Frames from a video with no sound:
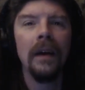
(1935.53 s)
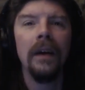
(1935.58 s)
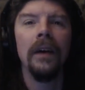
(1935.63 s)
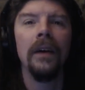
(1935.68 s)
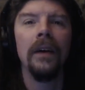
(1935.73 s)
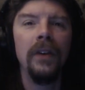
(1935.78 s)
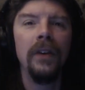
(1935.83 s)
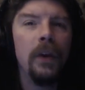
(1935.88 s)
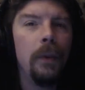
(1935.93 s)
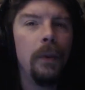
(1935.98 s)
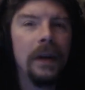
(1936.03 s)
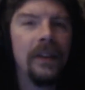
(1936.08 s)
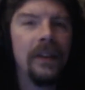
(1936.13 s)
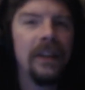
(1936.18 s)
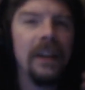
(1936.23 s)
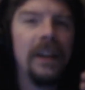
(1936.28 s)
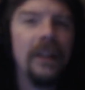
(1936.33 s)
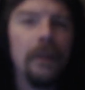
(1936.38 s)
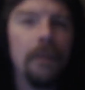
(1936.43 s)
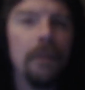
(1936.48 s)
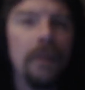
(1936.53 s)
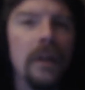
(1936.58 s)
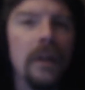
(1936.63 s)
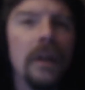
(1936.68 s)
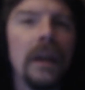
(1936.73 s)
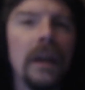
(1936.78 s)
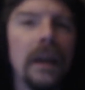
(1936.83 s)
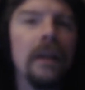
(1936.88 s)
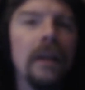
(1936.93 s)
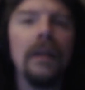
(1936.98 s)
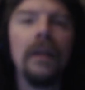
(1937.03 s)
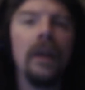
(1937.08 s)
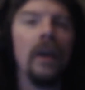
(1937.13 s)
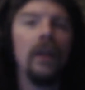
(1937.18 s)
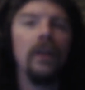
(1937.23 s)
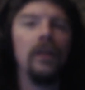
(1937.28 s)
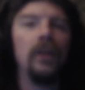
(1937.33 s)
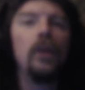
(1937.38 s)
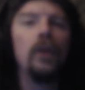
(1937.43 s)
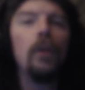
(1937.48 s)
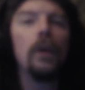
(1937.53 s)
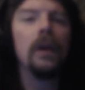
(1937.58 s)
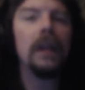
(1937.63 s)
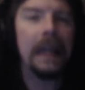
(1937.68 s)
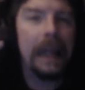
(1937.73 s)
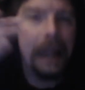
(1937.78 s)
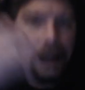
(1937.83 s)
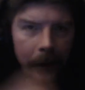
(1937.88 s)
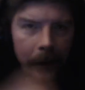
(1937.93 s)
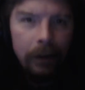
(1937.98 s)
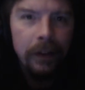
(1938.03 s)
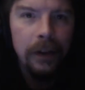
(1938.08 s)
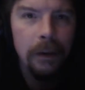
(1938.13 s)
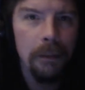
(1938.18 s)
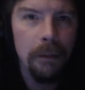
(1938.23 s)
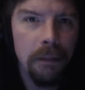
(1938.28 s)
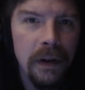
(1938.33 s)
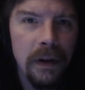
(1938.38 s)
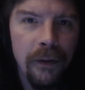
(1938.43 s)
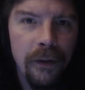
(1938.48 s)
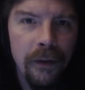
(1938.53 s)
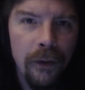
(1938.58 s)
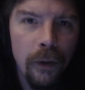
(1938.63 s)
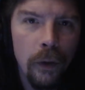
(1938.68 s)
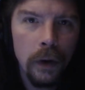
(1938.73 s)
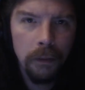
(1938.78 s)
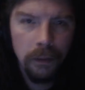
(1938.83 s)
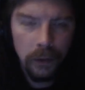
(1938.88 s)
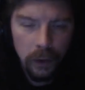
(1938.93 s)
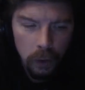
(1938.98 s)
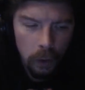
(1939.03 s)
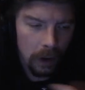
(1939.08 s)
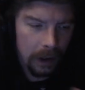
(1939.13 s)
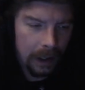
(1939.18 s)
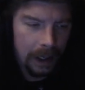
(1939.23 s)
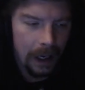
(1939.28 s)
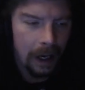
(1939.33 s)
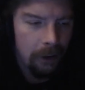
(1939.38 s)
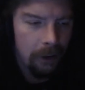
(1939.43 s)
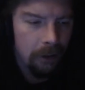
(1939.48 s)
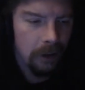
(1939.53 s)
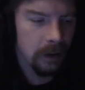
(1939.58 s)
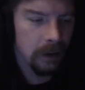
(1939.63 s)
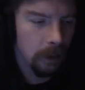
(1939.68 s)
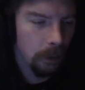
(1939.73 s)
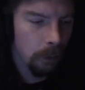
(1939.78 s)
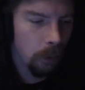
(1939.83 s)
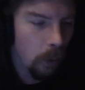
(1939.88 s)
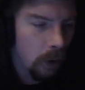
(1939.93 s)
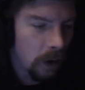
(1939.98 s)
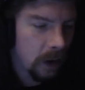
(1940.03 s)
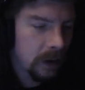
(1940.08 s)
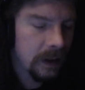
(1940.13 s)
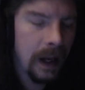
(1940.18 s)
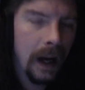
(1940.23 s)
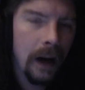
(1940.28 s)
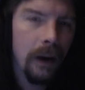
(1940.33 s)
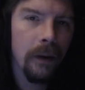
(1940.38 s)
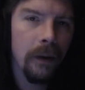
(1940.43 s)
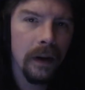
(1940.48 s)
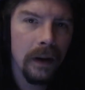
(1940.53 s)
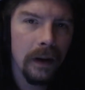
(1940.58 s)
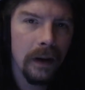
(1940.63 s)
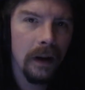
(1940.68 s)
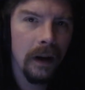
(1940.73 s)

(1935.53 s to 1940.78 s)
You would see them, like, you would kill them before your character walked out